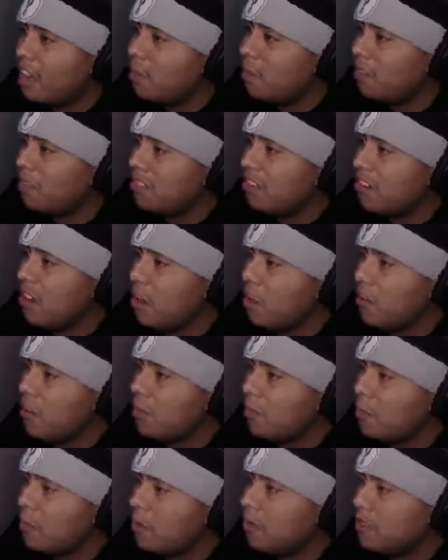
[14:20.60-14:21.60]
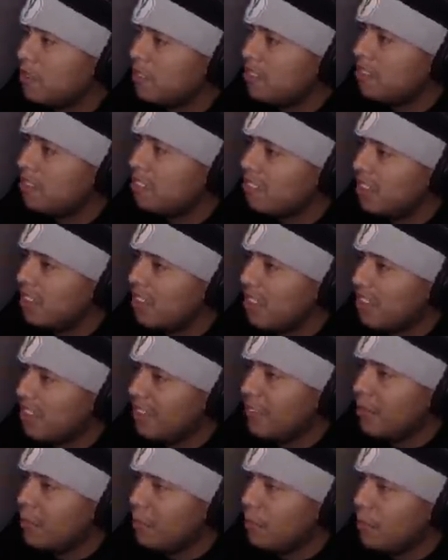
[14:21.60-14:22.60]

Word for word: missing all my bullets. Didn't even